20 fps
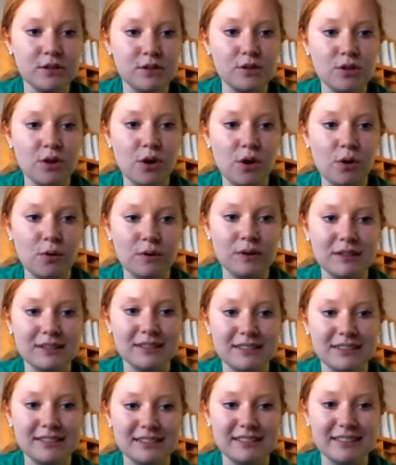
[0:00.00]
So
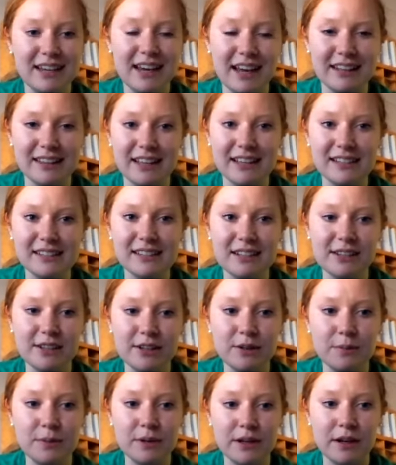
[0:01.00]
yeah, that's a
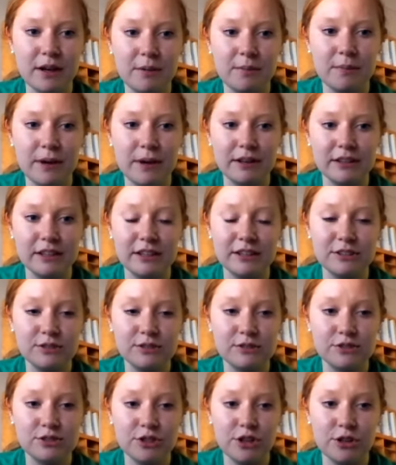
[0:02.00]
little bit about the
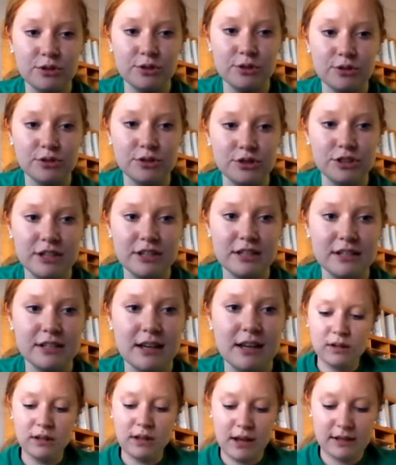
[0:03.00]
general sheet.
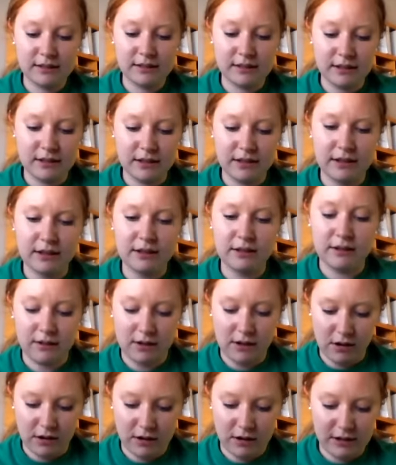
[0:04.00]
One last thing
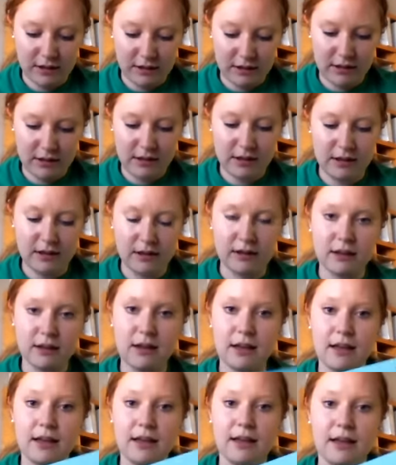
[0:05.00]
on the
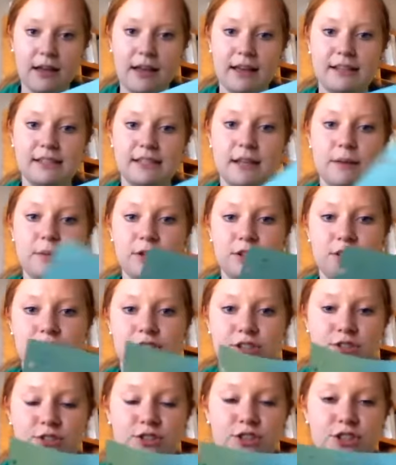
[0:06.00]
exhibit
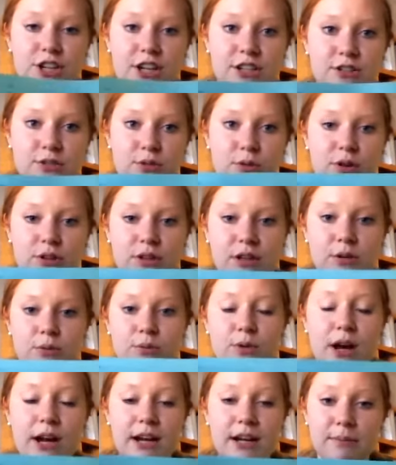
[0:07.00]
sheet or the
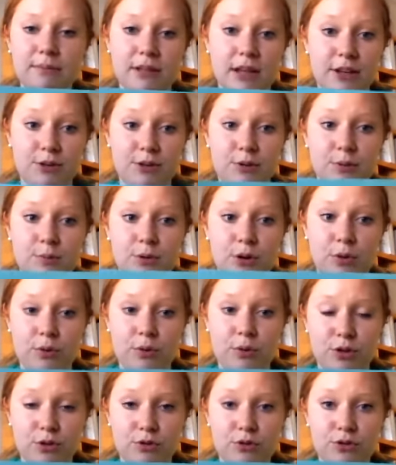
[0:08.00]
write-up that you would bring
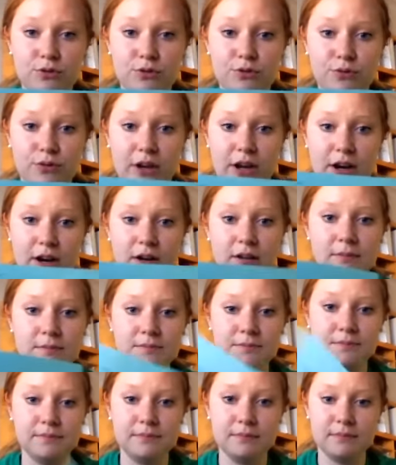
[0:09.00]
with you to fair